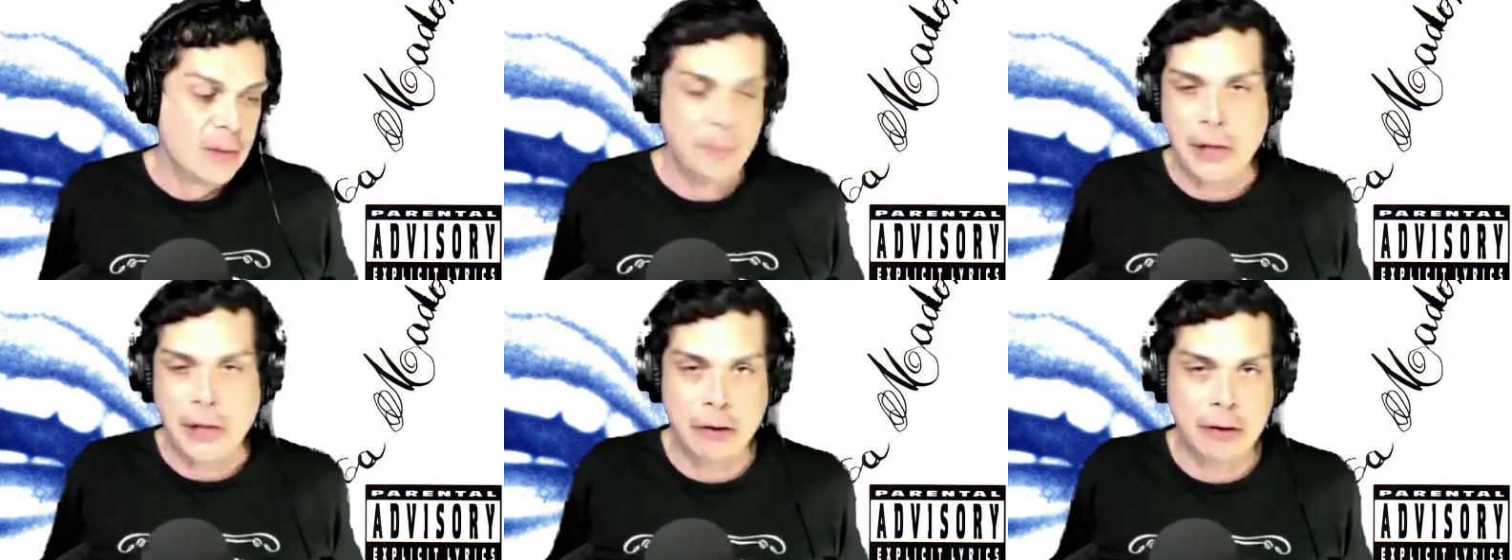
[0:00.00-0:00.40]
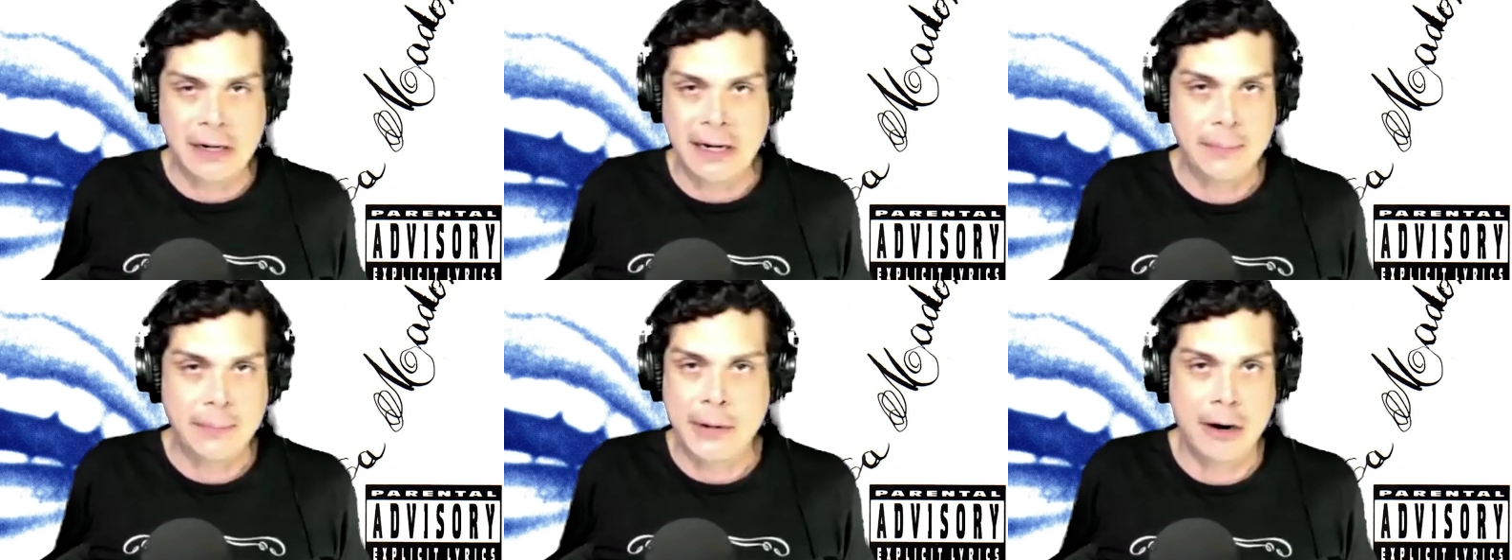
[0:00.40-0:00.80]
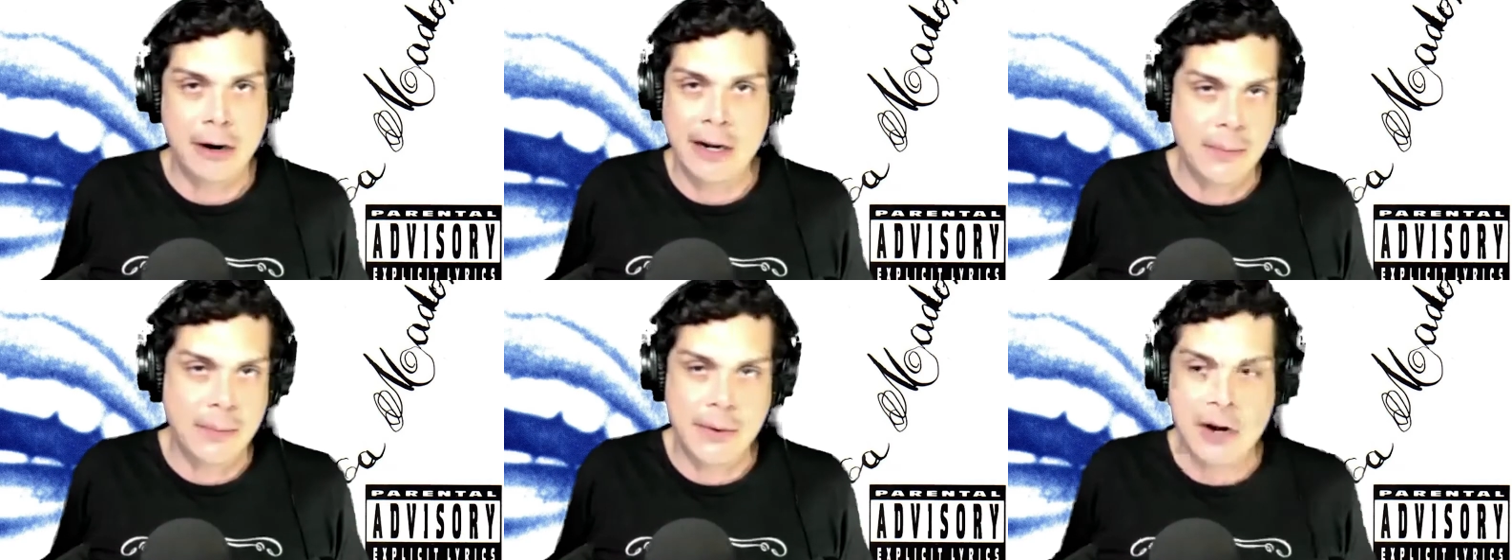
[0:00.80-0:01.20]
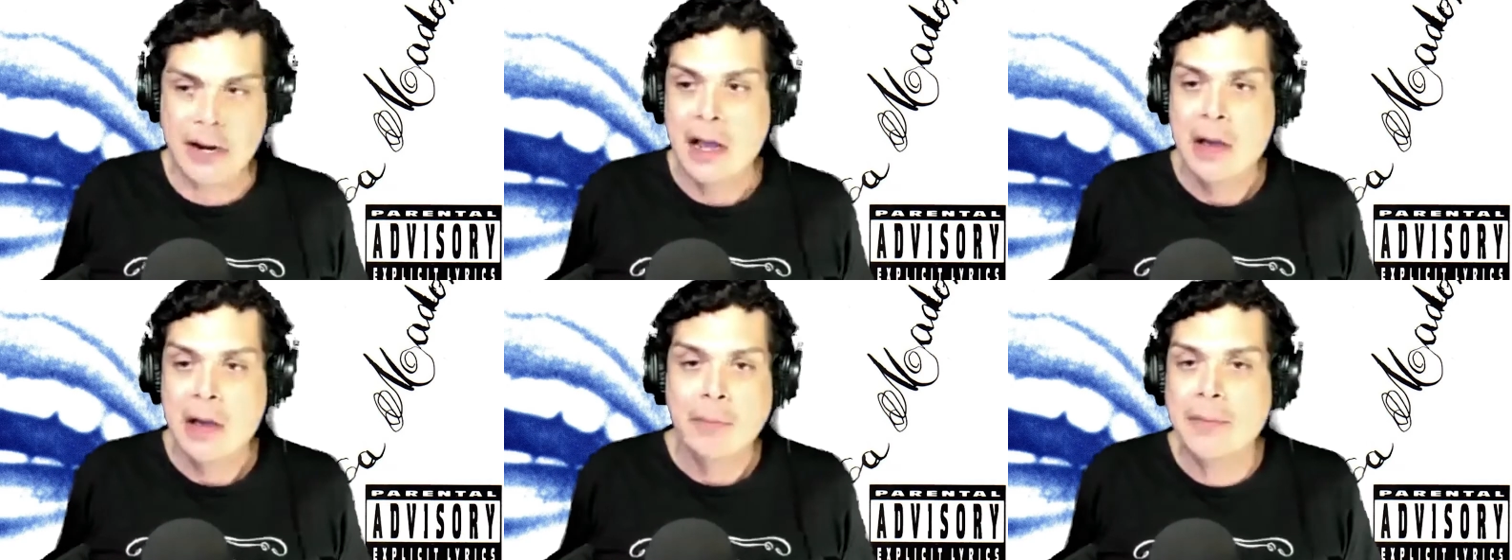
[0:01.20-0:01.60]
Purity, purity,
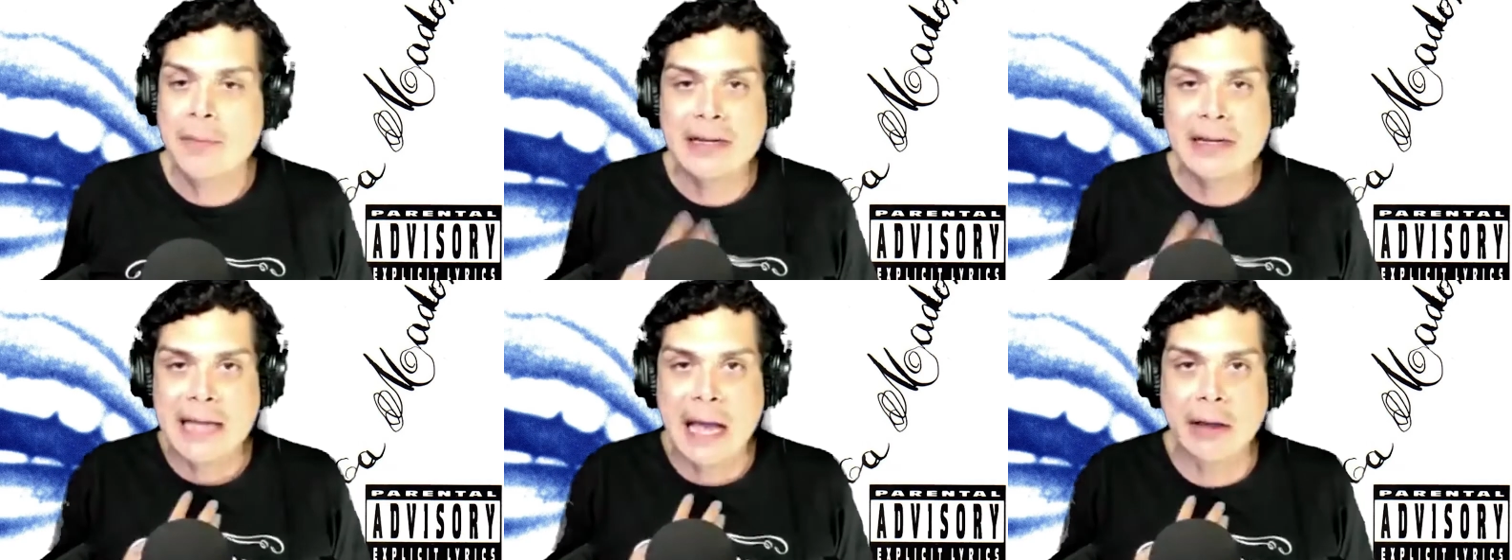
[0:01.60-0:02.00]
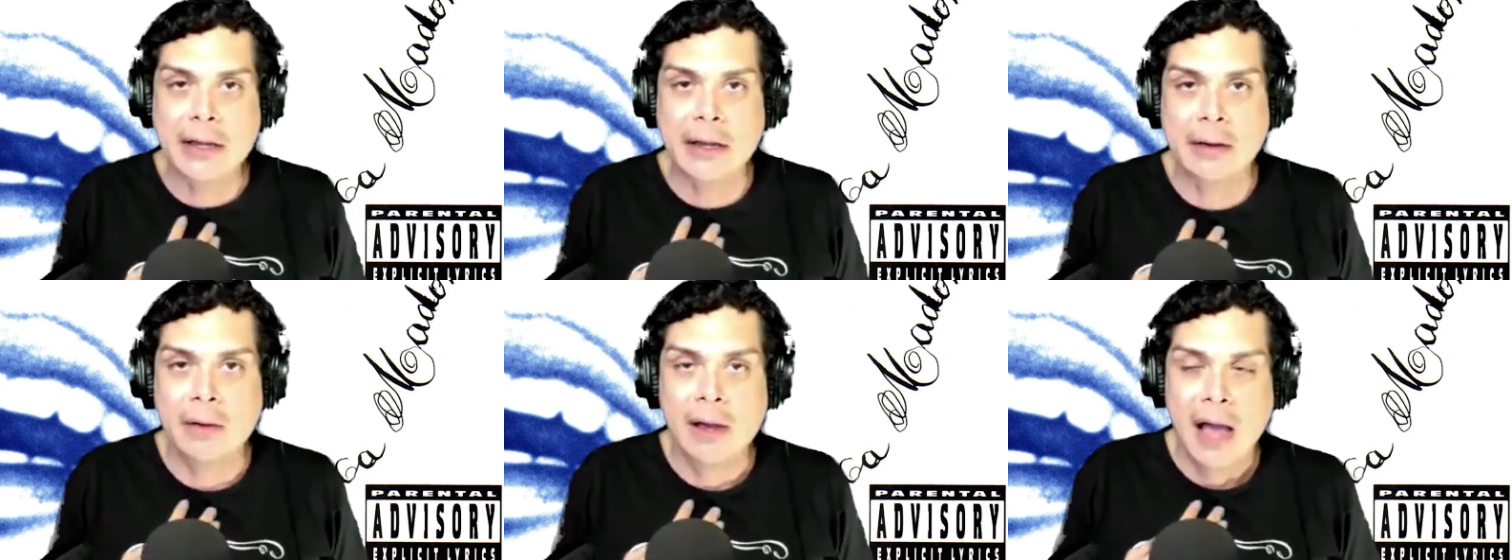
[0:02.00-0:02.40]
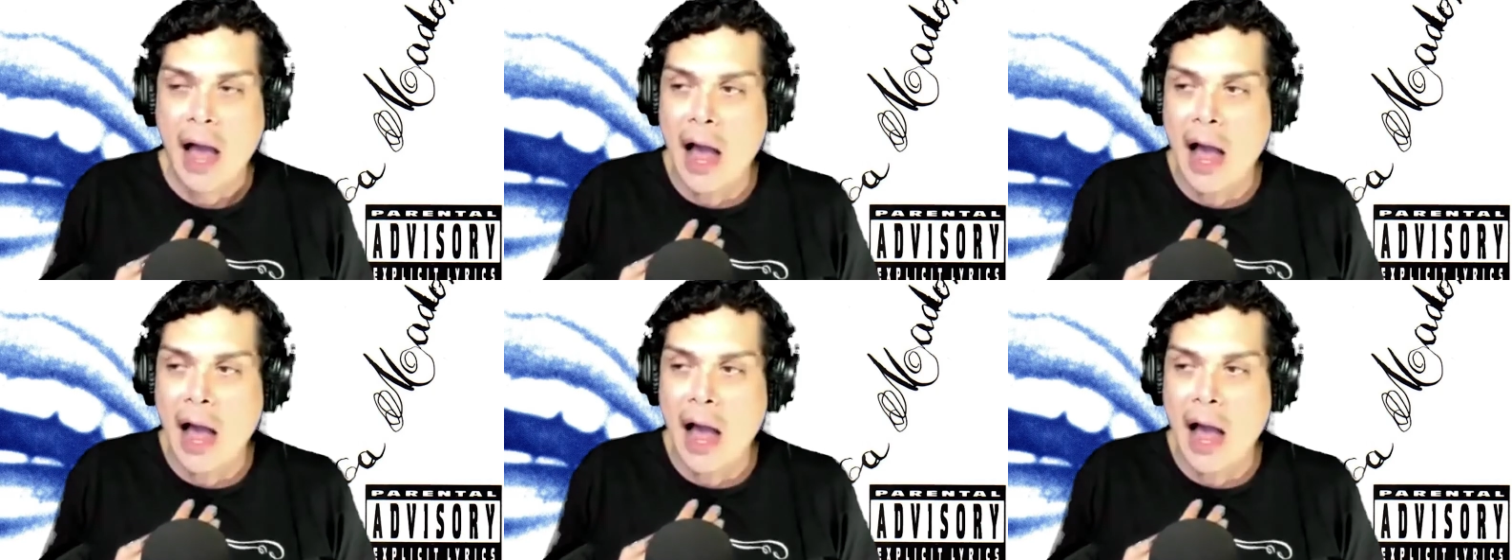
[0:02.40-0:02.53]
purity. But I'm going to tell you,